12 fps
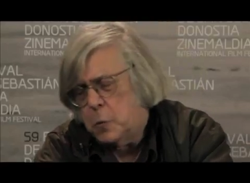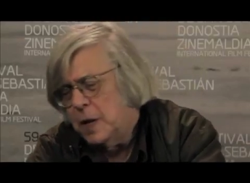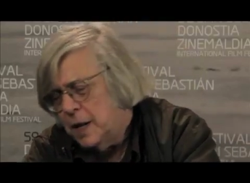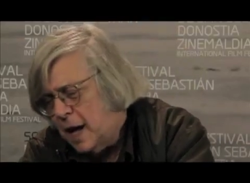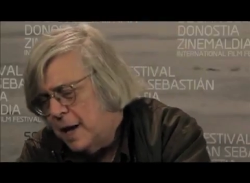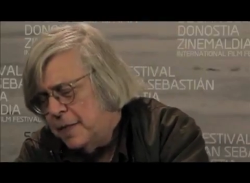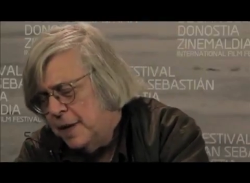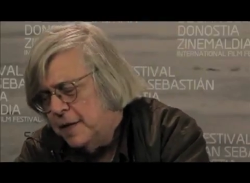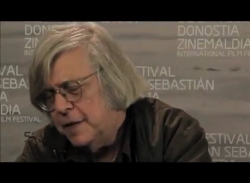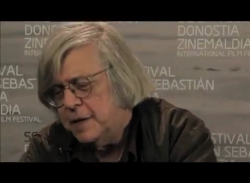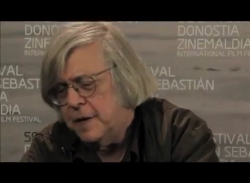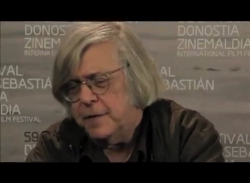well, I
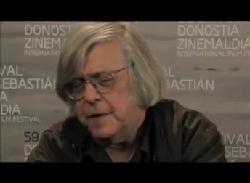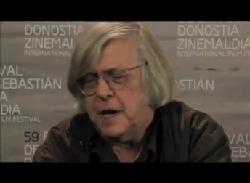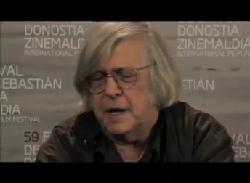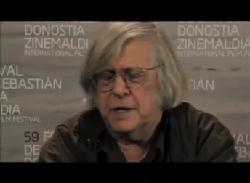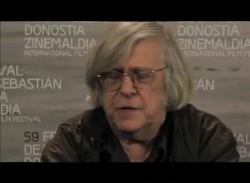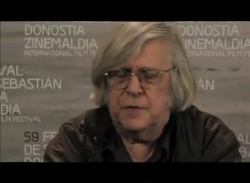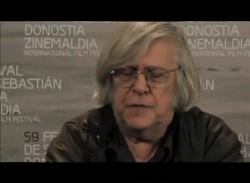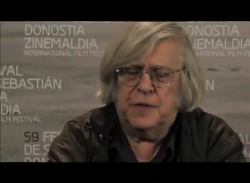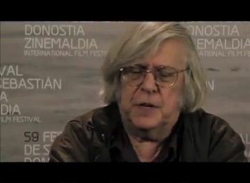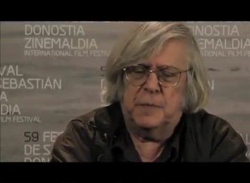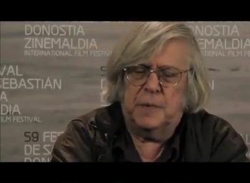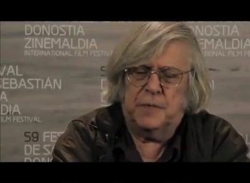think the different kinds of
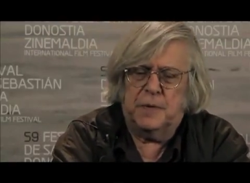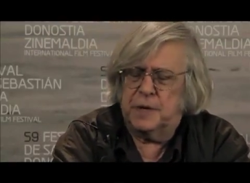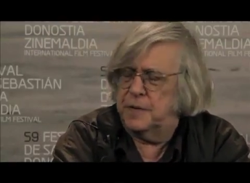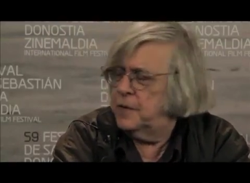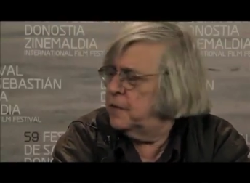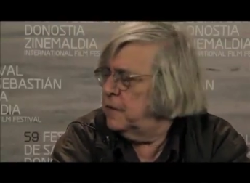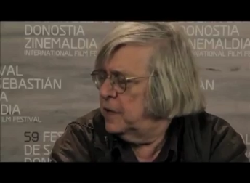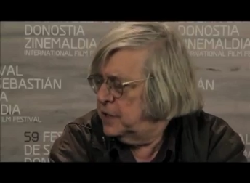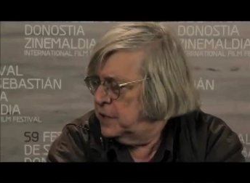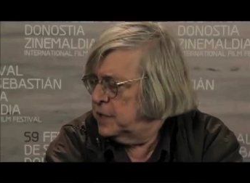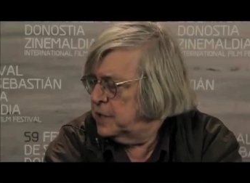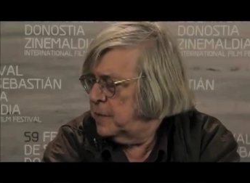cinema for different
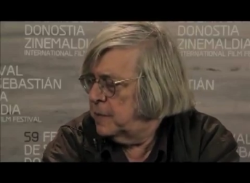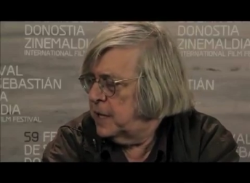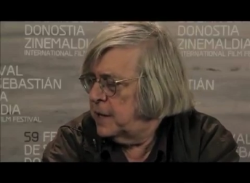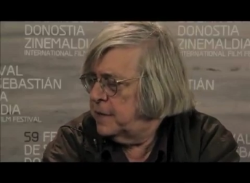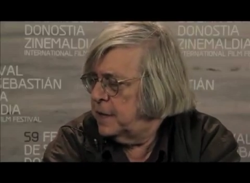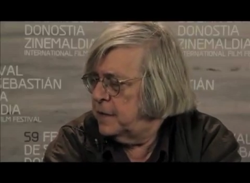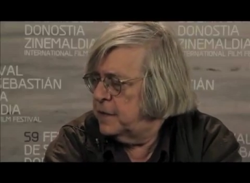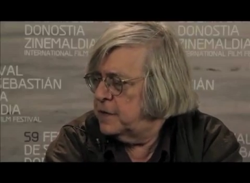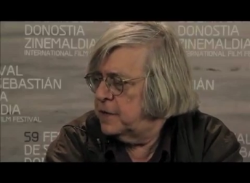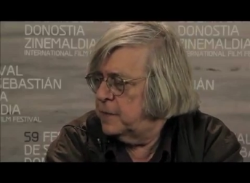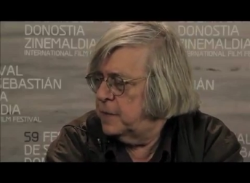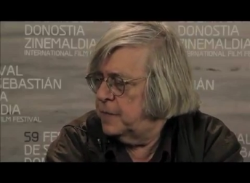reasons. I mean, I think the
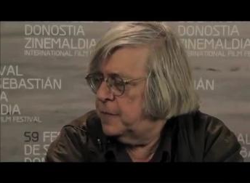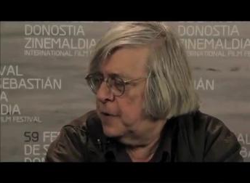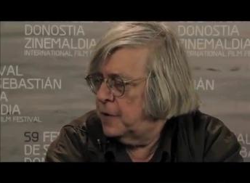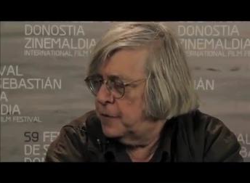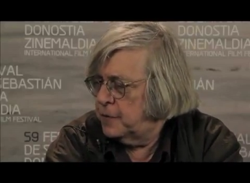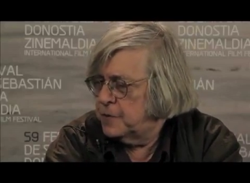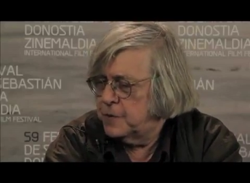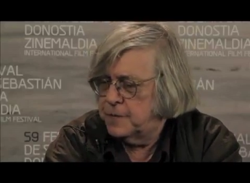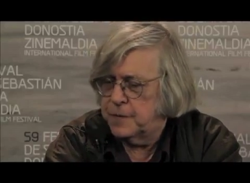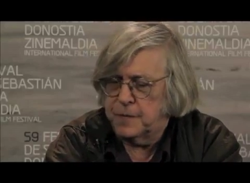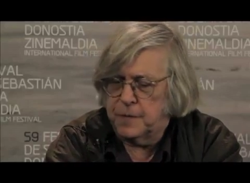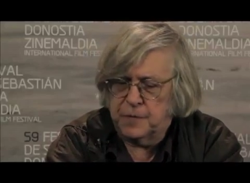cinema of authors,
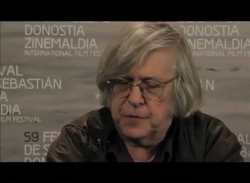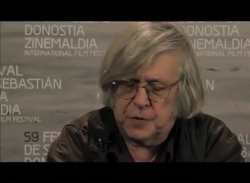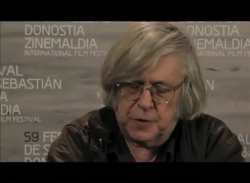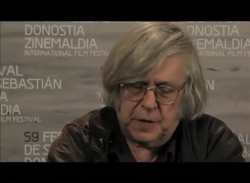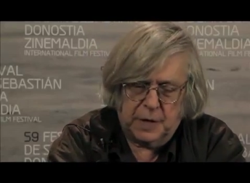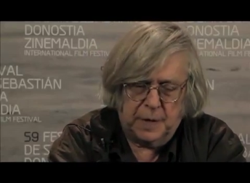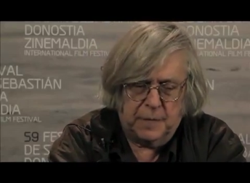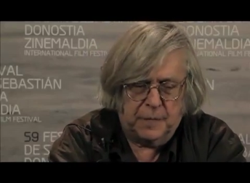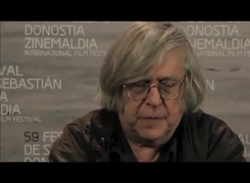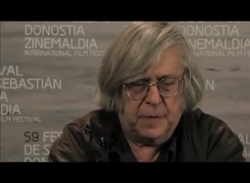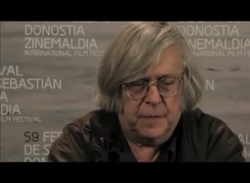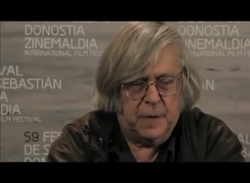for certainly
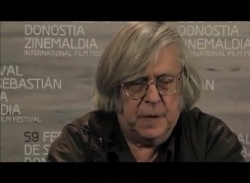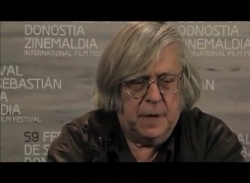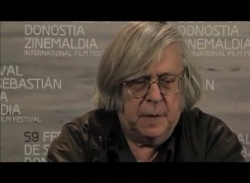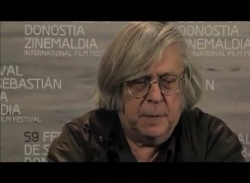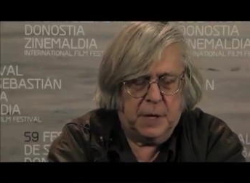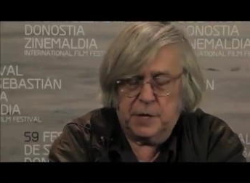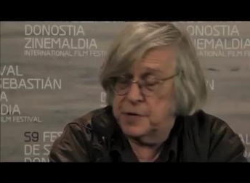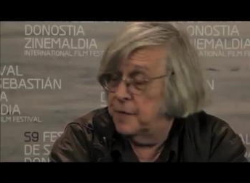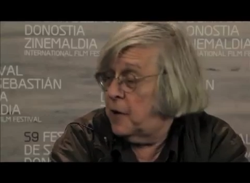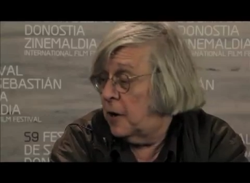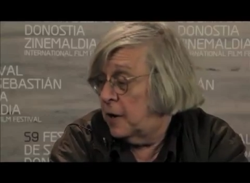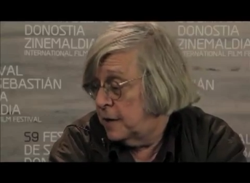for because
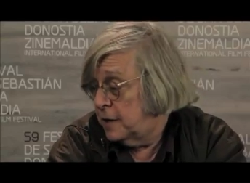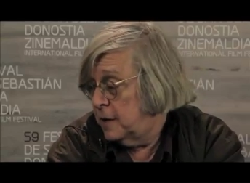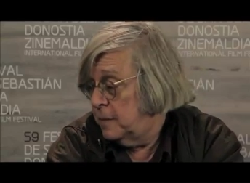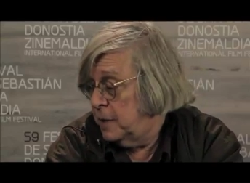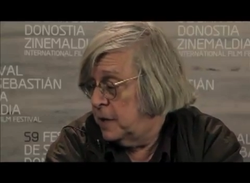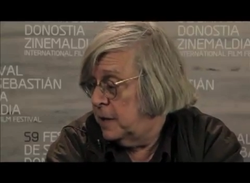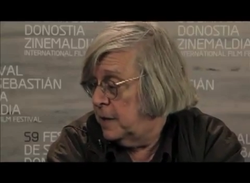of art and